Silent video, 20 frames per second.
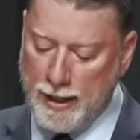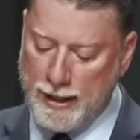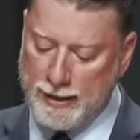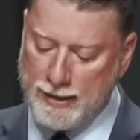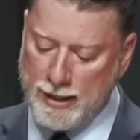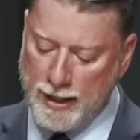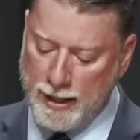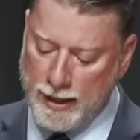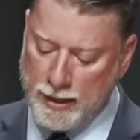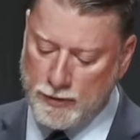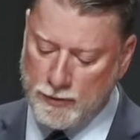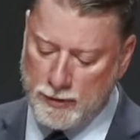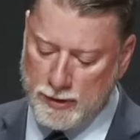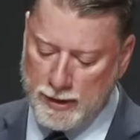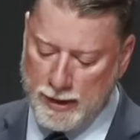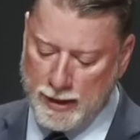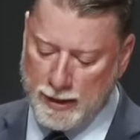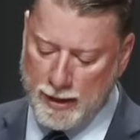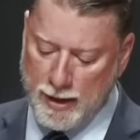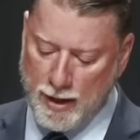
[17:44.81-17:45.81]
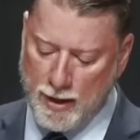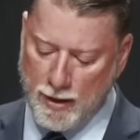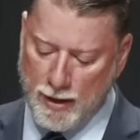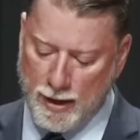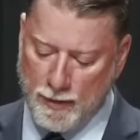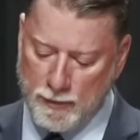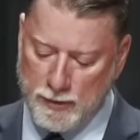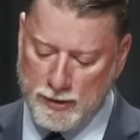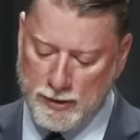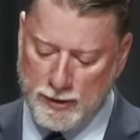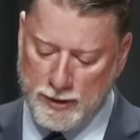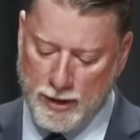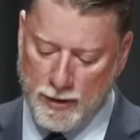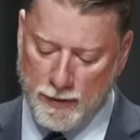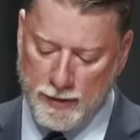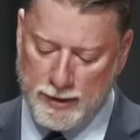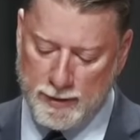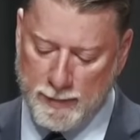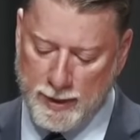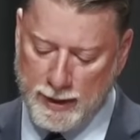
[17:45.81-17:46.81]
It's kind of interesting there. I was
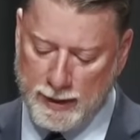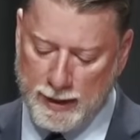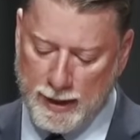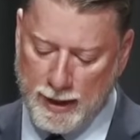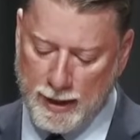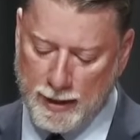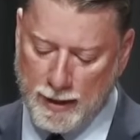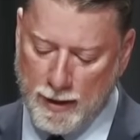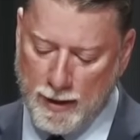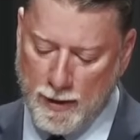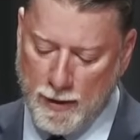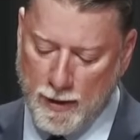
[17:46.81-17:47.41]
curious about that.